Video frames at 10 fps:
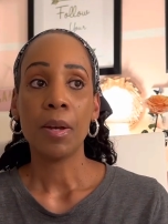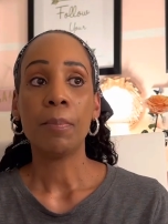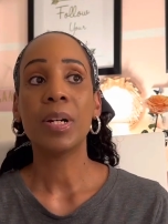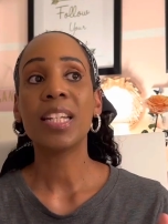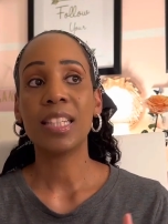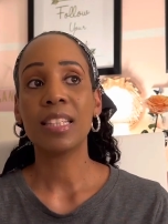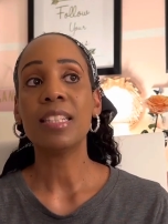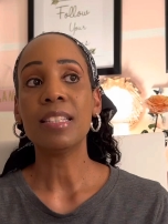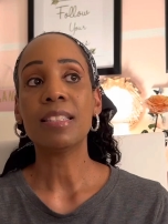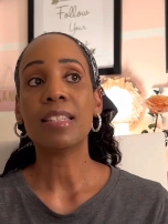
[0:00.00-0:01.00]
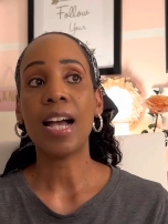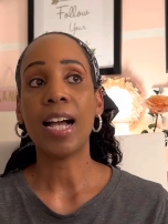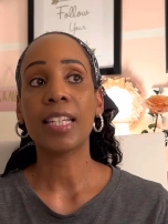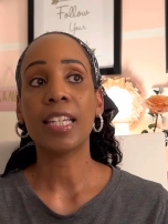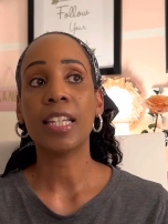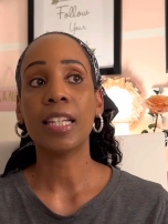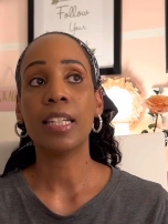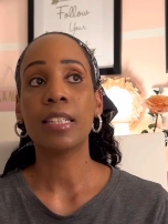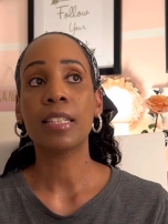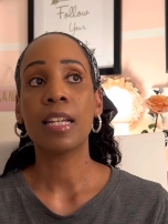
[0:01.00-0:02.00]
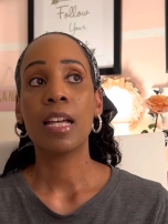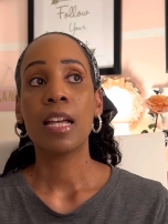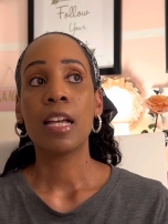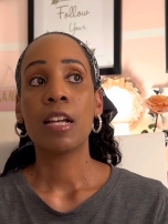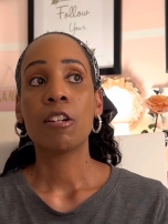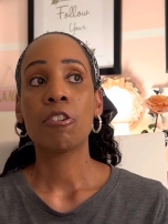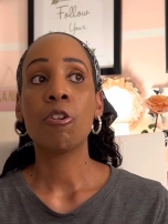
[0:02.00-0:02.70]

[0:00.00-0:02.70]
But at least I can